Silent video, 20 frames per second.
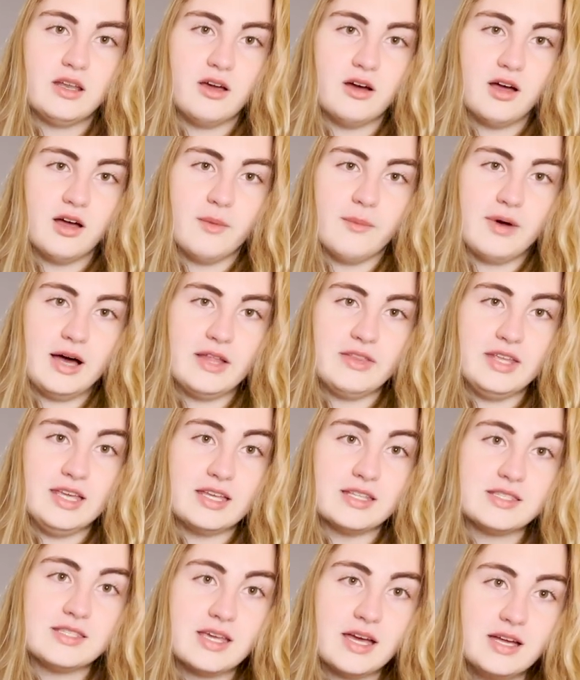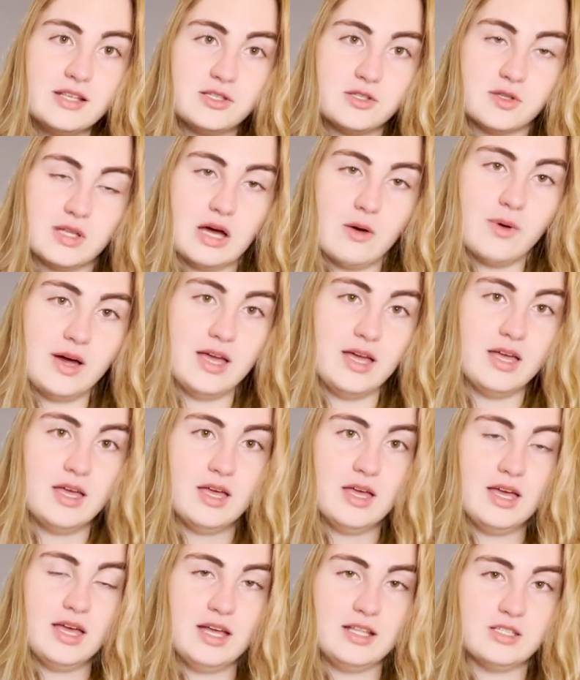on the inside, so that way
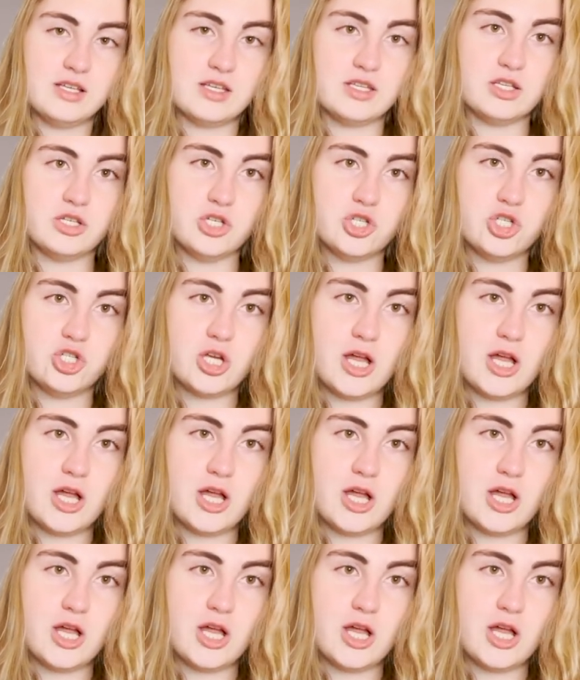it doesn't